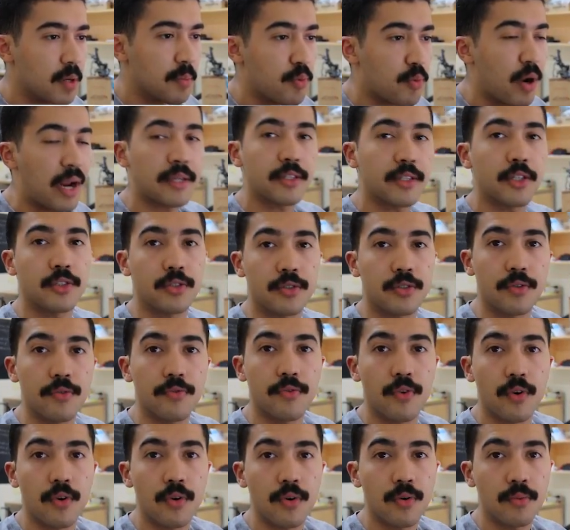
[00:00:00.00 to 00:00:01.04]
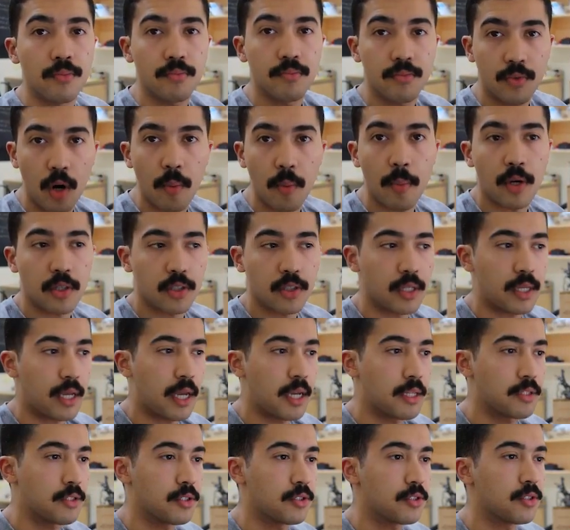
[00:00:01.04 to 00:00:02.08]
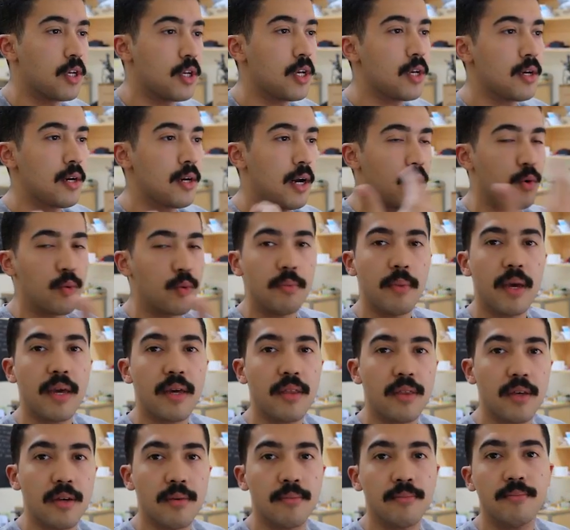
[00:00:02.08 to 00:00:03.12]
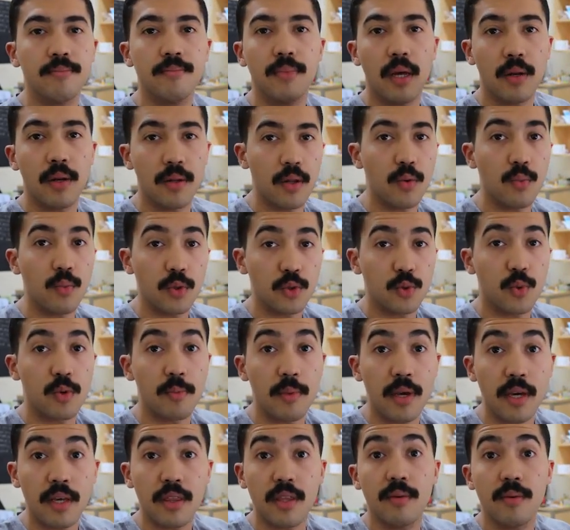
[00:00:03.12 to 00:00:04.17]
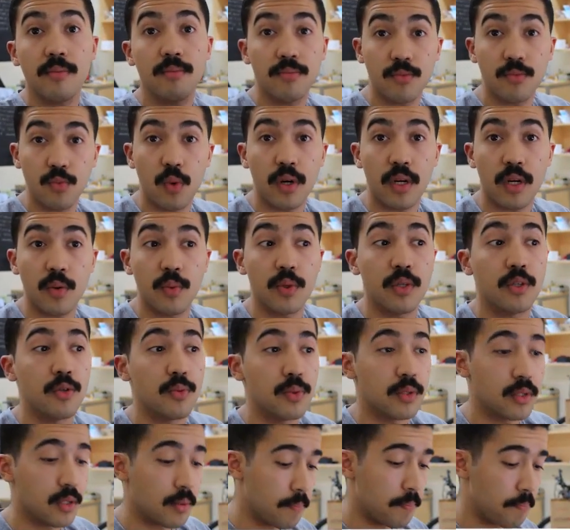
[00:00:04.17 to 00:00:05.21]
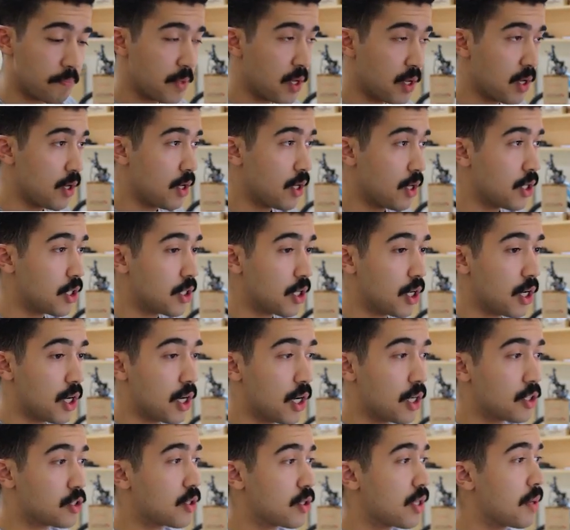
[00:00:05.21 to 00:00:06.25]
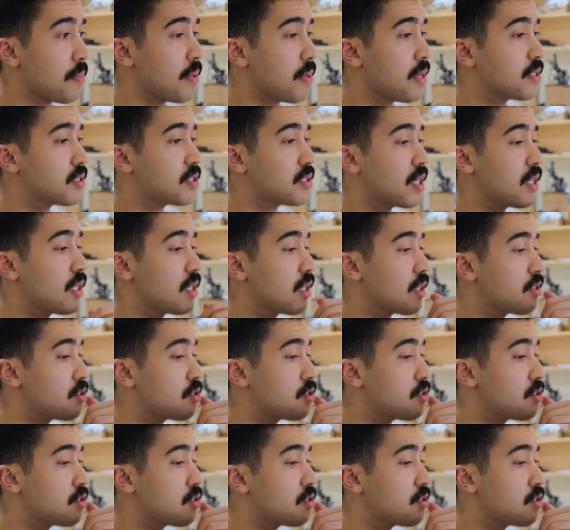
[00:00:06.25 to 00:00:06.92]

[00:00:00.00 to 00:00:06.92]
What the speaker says: practice for carboxylic acids. How do we make them? And then once we make them, what can we do with them? So that being said,